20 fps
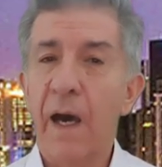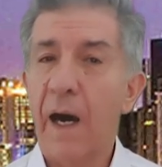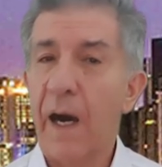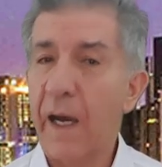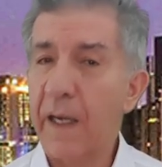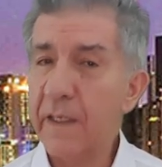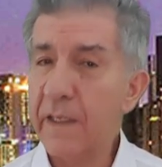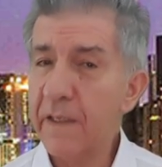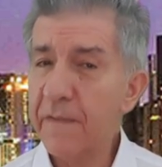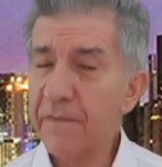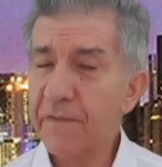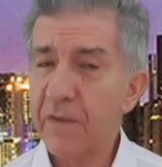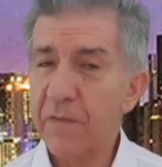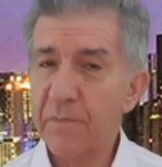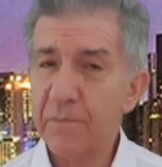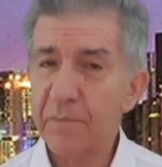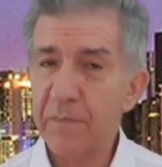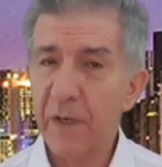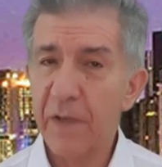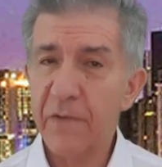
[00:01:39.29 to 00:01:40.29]
"I left
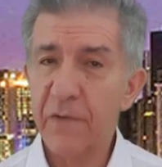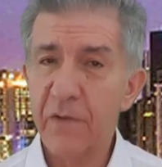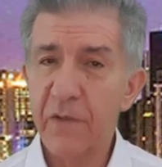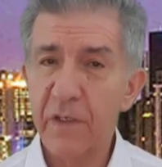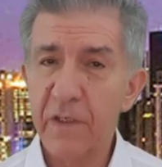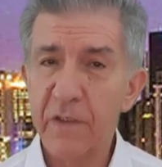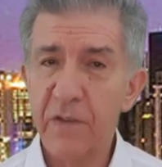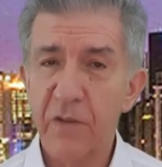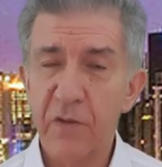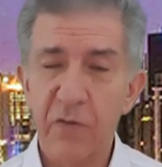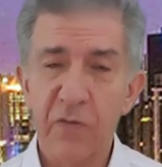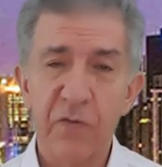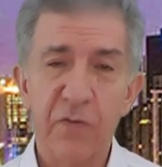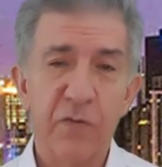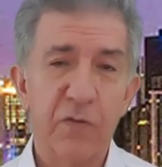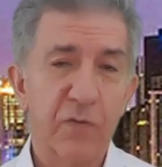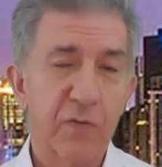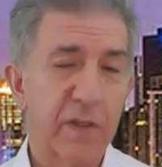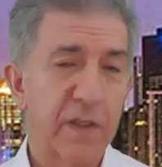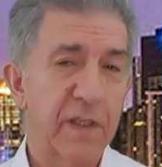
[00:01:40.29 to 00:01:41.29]
on Monday,
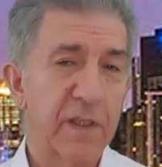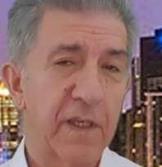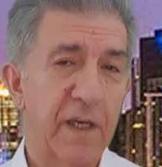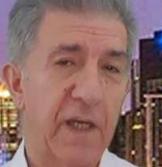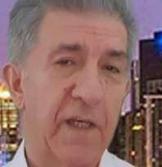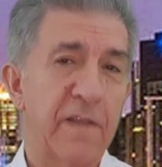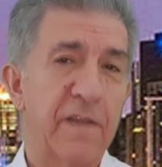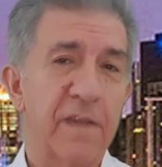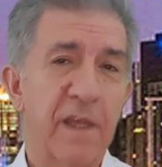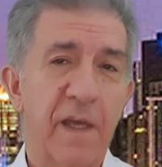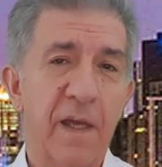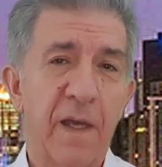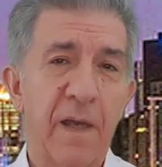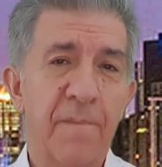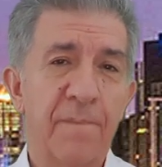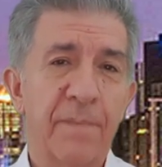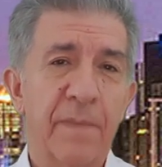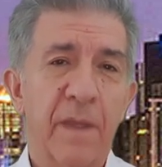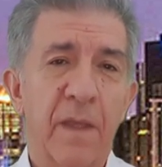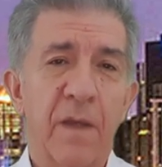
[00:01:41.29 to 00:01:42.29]
June 28,
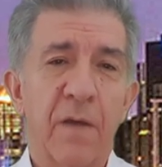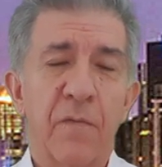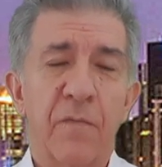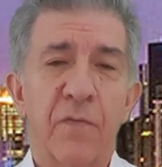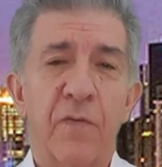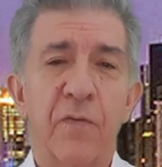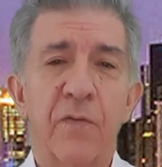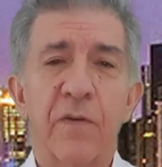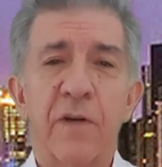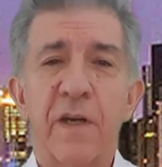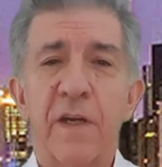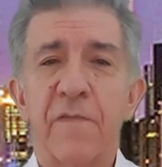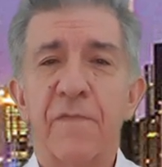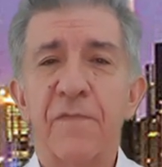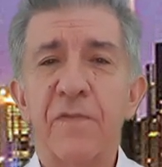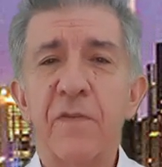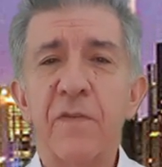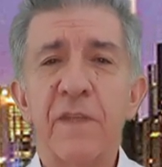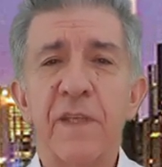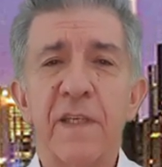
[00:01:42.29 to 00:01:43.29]
for a
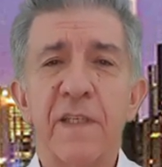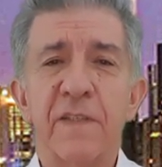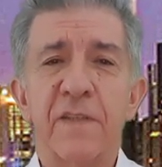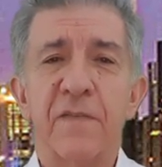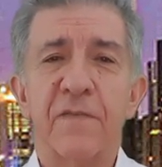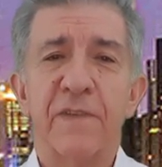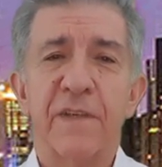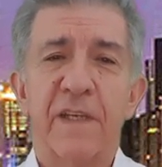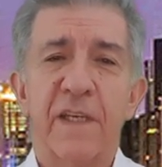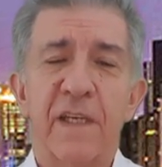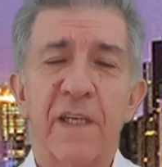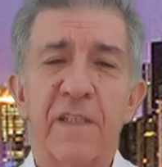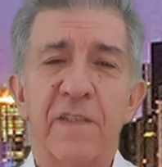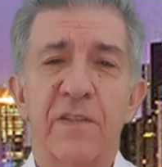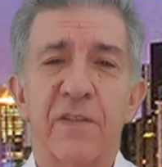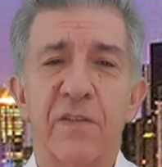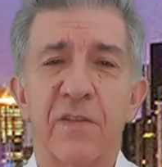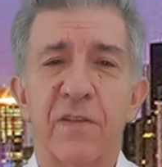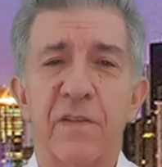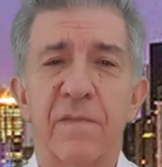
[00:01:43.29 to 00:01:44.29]
few days of
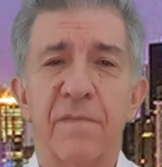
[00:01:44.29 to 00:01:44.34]
vacation,